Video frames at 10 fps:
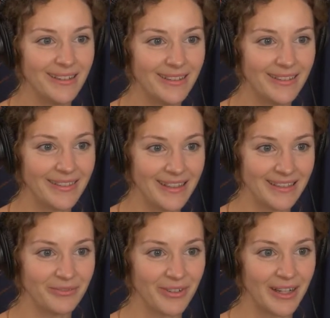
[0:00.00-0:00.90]
these
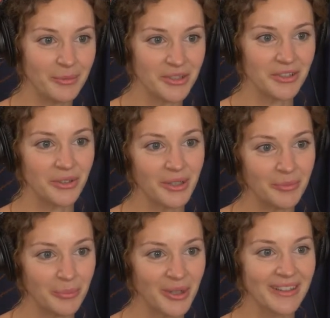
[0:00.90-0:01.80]
environments, and you
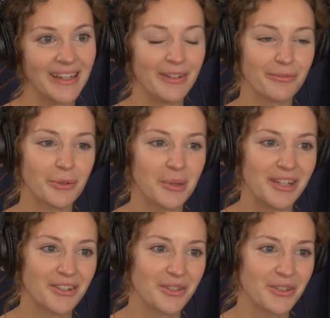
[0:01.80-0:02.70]
can bring that
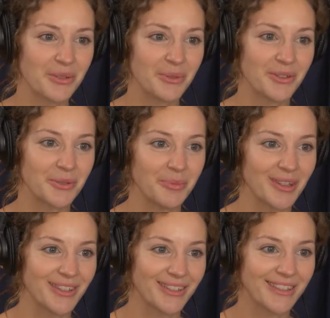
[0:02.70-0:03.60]
information to us,
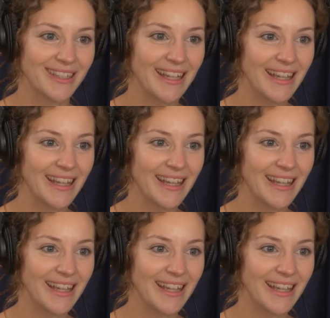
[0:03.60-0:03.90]
because